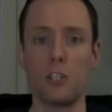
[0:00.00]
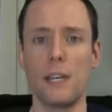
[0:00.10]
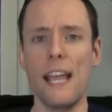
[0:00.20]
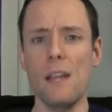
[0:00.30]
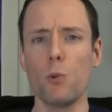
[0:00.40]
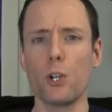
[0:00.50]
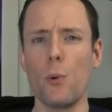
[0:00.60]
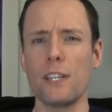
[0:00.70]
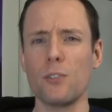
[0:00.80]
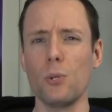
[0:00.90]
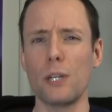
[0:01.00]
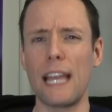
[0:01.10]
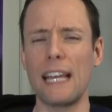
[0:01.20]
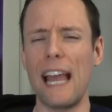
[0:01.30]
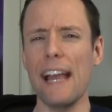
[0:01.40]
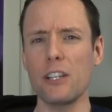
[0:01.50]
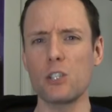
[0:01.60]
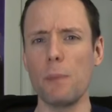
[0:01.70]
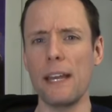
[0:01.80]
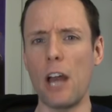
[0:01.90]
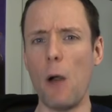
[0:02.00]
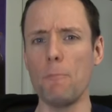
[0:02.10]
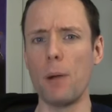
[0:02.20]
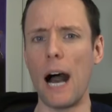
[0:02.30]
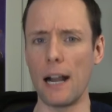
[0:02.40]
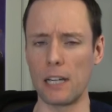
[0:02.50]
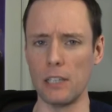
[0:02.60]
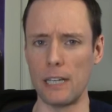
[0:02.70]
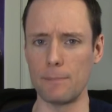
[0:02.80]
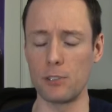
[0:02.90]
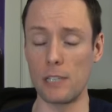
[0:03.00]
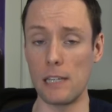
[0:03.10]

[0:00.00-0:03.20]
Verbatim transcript: Today we're going to look at X-Men Apocalypse,